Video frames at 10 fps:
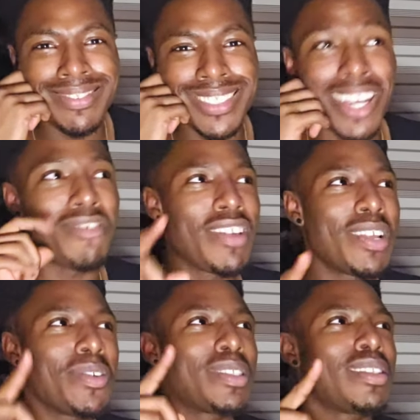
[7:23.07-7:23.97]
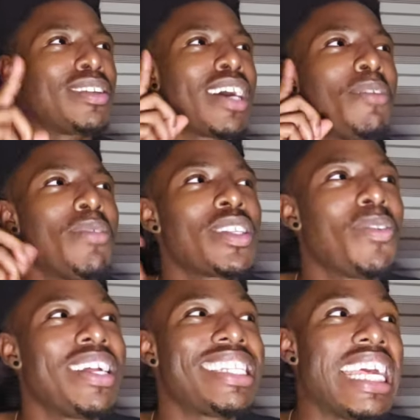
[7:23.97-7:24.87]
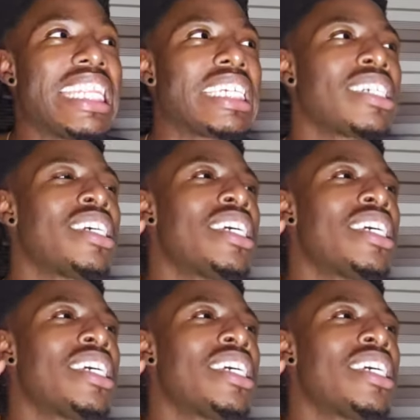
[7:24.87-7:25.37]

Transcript: Like a really awesome song. And what's quite telling